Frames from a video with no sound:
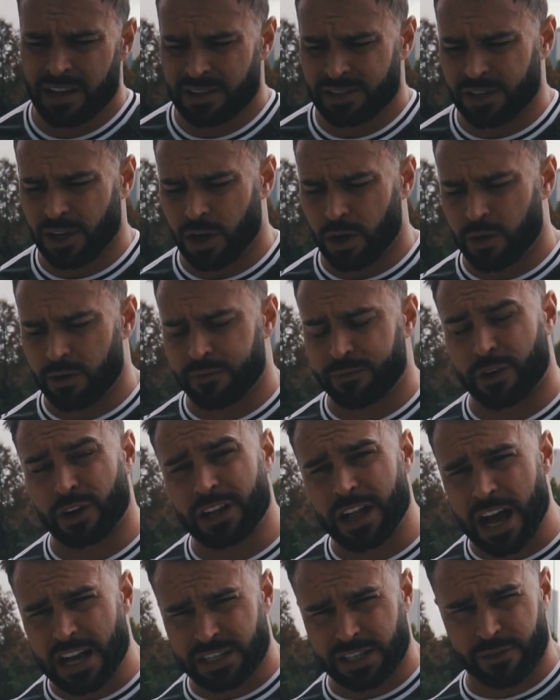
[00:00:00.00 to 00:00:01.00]
So for
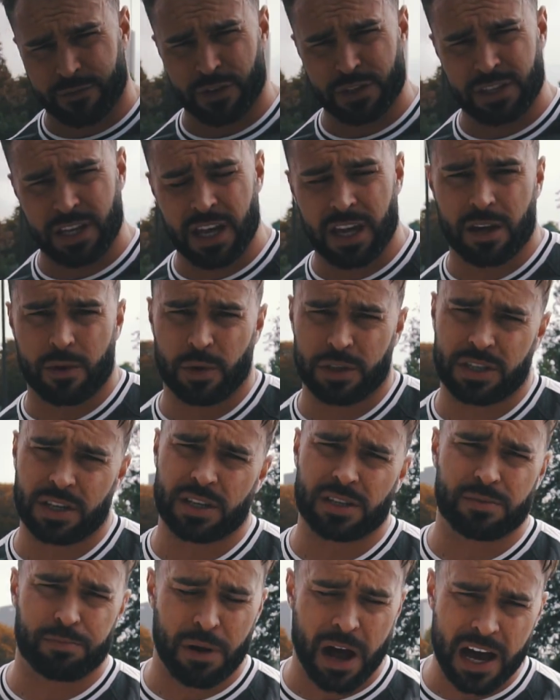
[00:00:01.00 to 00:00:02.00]
classic physique, which
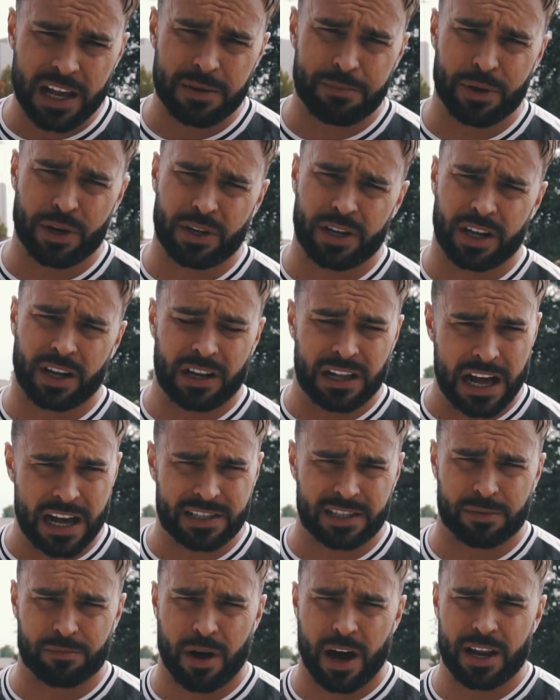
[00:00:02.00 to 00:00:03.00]
is bodybuilding,
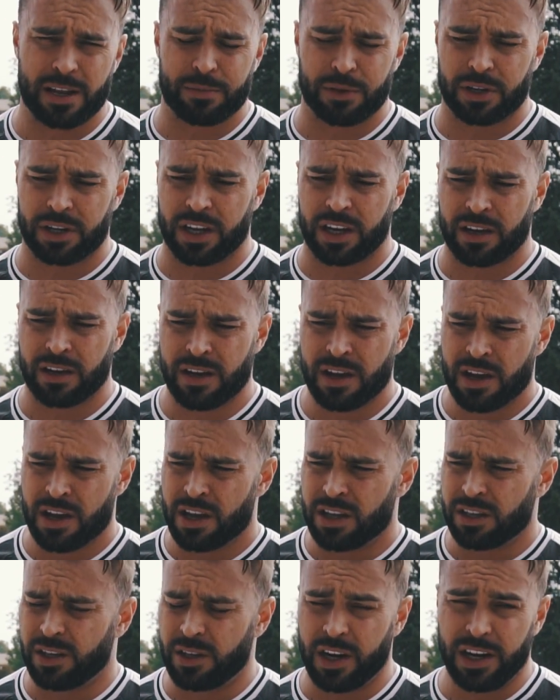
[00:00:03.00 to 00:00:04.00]
classic bodybuilding,
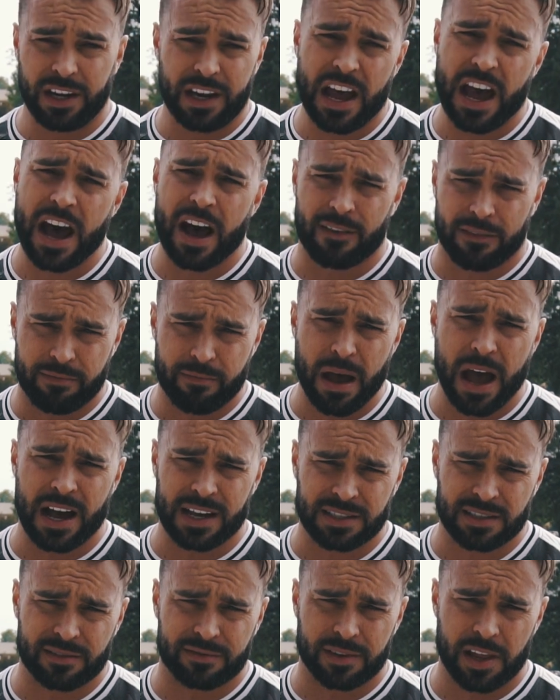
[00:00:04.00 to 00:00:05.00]
you need to have
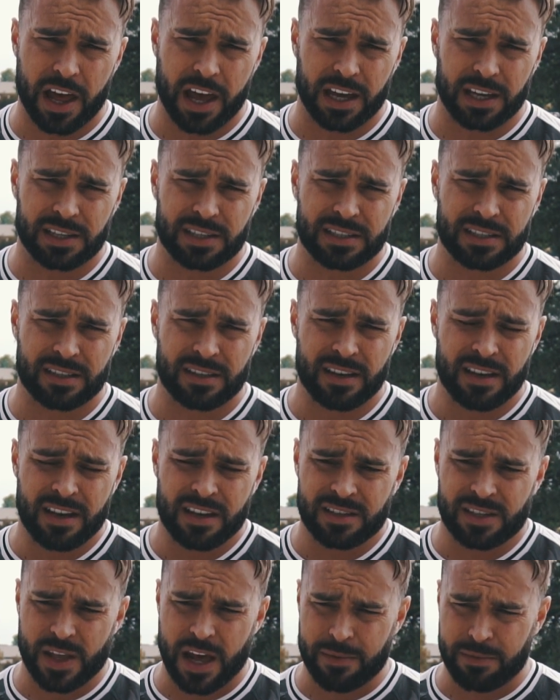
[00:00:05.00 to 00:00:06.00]
massive legs.
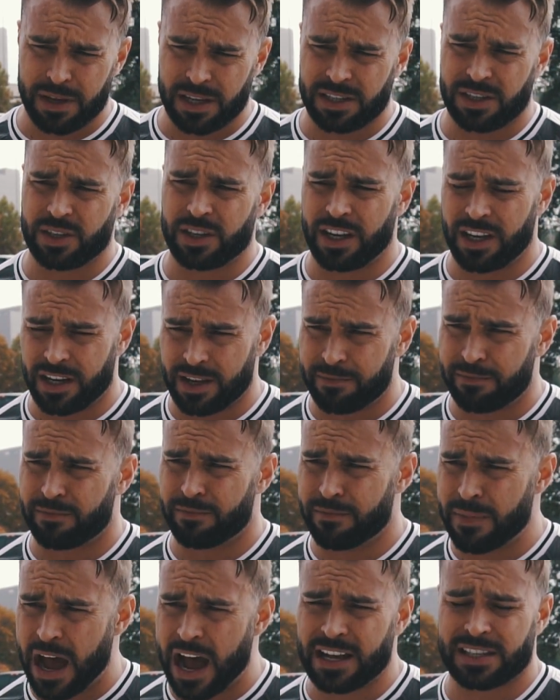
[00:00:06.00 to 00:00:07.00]
So that means you need to
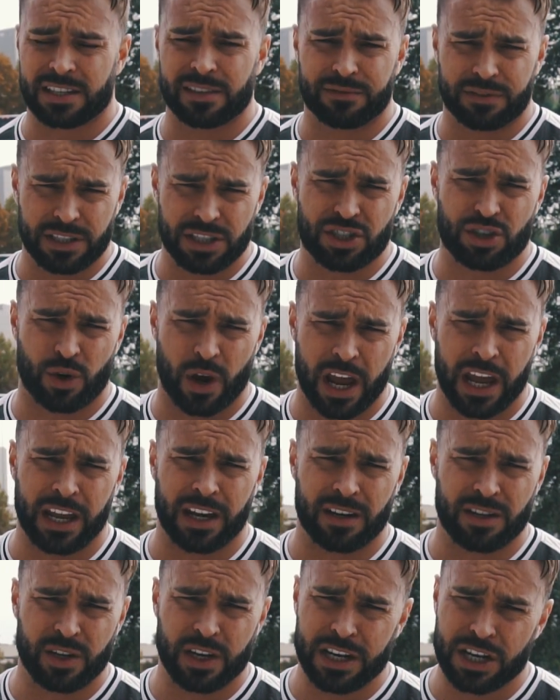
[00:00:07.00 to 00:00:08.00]
massively
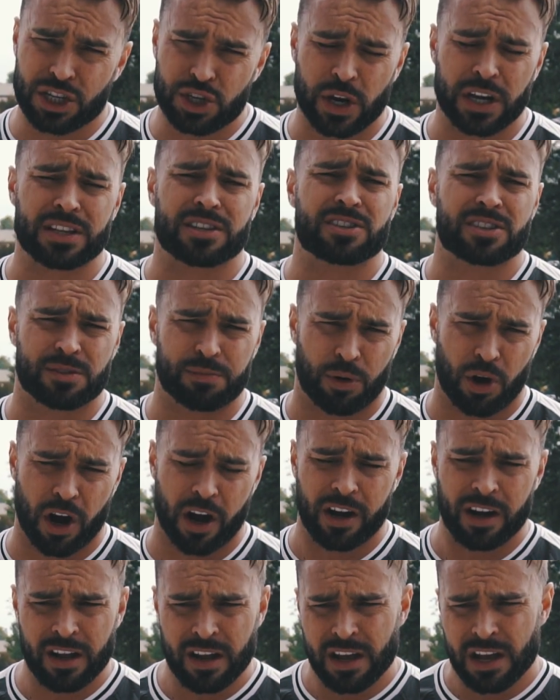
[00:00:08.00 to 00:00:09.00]
train. You need to train
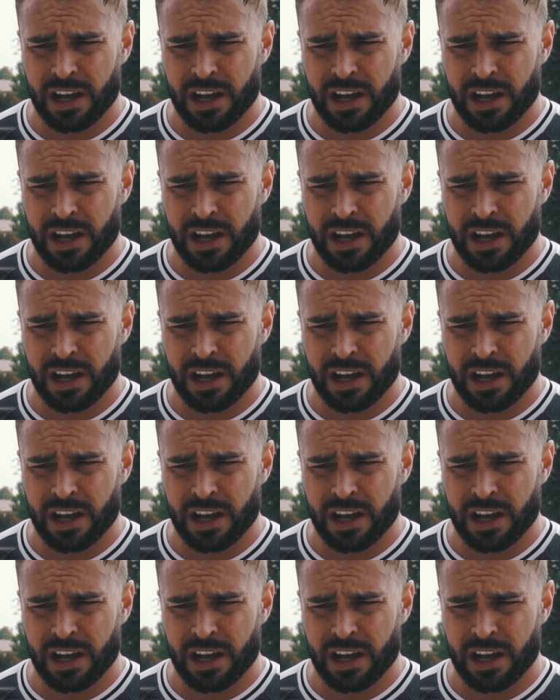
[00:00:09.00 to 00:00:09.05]
smart.